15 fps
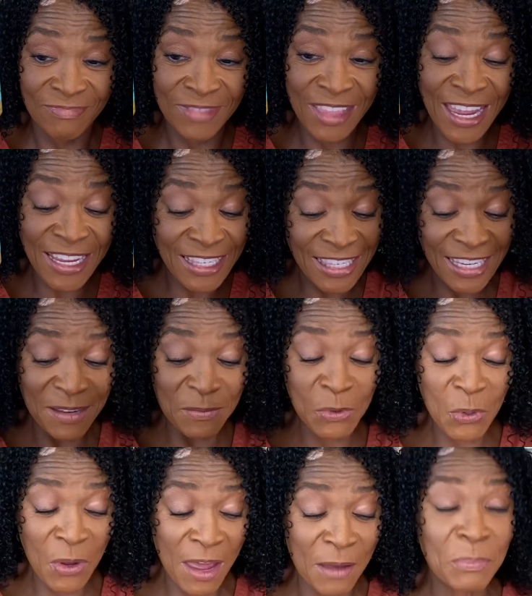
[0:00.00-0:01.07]
They seem
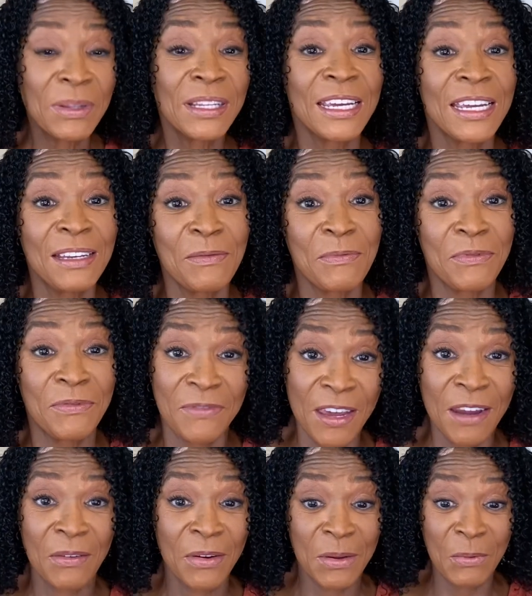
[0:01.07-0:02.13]
to have played
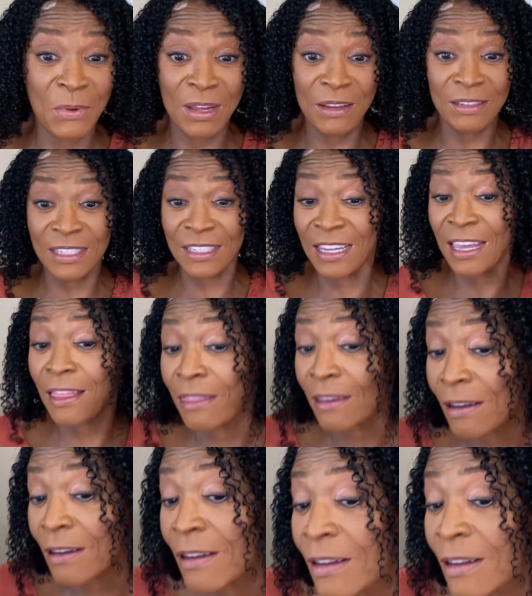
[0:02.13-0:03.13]
very well together.